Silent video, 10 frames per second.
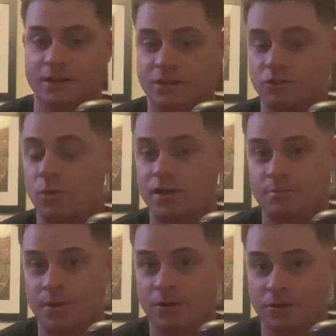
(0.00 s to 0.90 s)
a, it's a twice
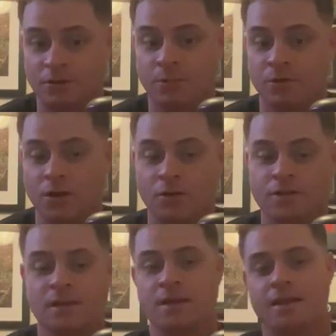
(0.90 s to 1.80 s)
barreled or double
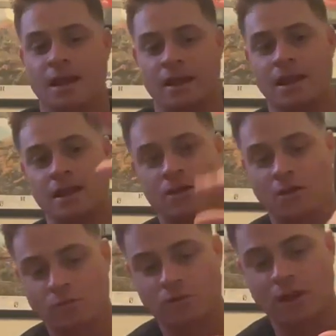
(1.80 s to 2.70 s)
oaked, and you know,
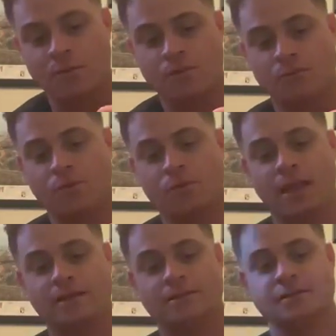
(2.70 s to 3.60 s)
I really w- would
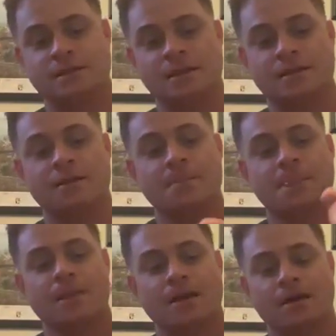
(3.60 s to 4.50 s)
like to see.
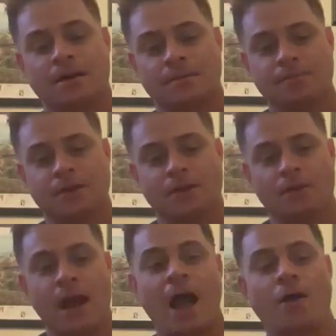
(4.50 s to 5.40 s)
Um, you know
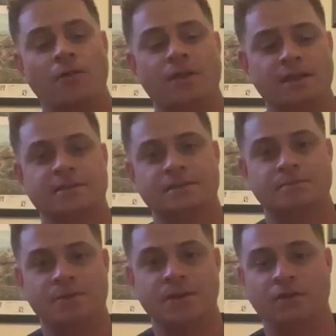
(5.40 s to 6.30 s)
how
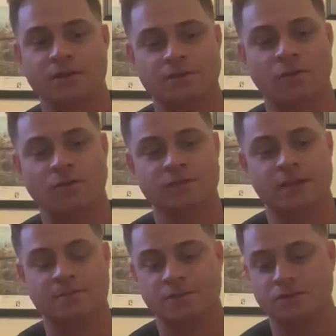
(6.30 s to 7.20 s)
this peerless holds
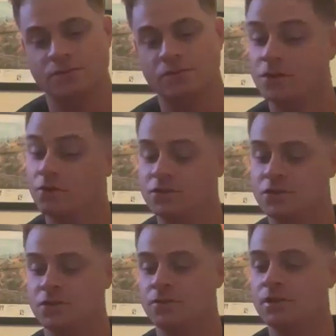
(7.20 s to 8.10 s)
up to, to those
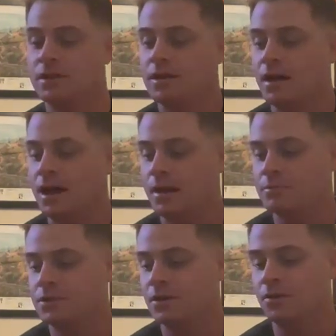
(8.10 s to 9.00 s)
two.
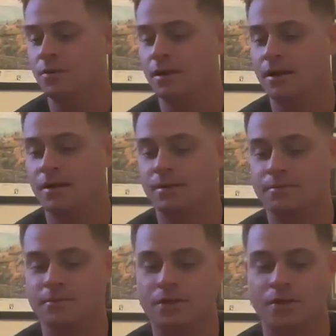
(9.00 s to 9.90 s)
Um, so
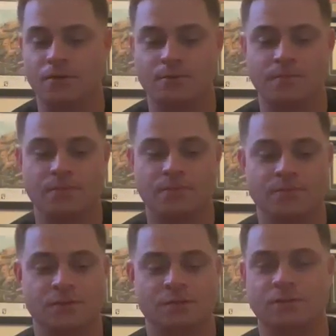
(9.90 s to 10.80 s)
um, you know
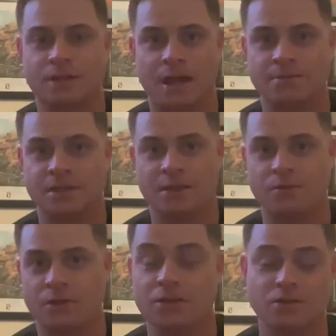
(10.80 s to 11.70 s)
just for time's sake,
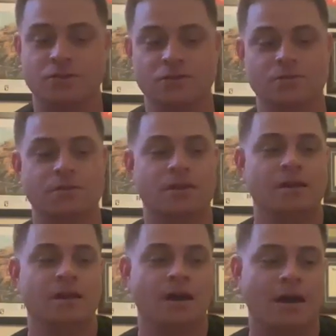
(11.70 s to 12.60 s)
we couldn't do
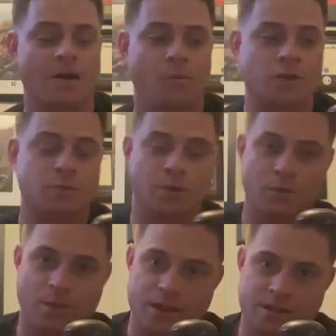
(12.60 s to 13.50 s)
uh, which
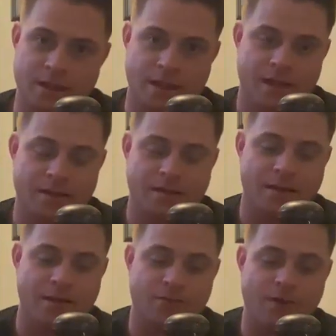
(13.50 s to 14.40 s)
one Wednesday
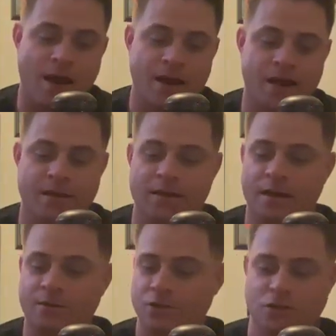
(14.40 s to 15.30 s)
on a Friday. Um,
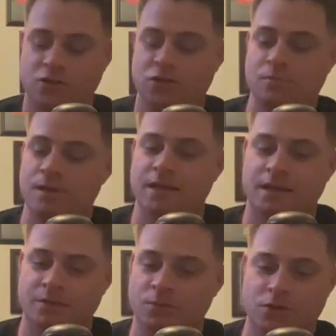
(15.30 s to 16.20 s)
uh, there's just too many,
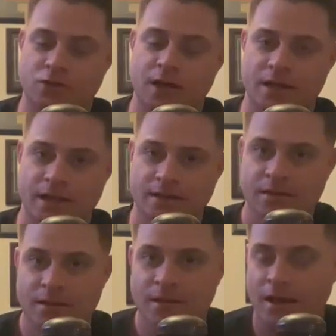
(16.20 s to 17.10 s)
and we're just trying to get
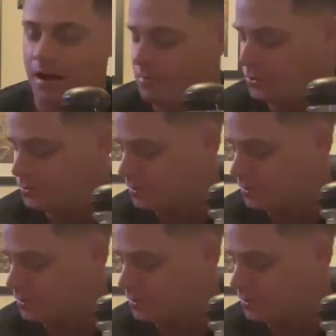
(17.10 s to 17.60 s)
um, through